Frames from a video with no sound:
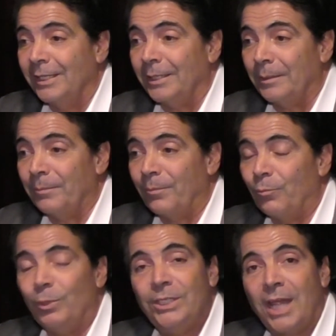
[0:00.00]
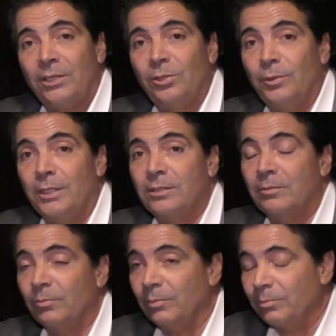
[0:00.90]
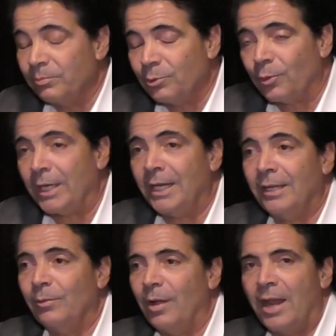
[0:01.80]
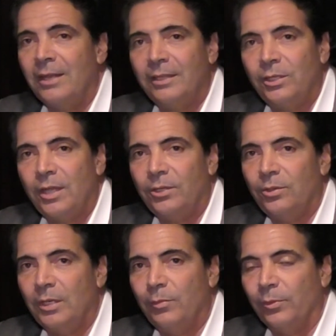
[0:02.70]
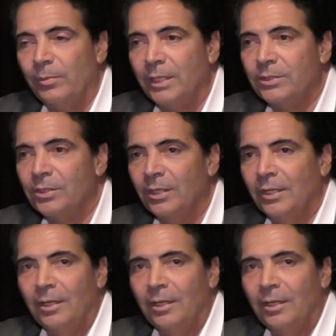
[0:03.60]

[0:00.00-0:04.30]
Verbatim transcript: Um, reach out to us, training, anything that you need from us.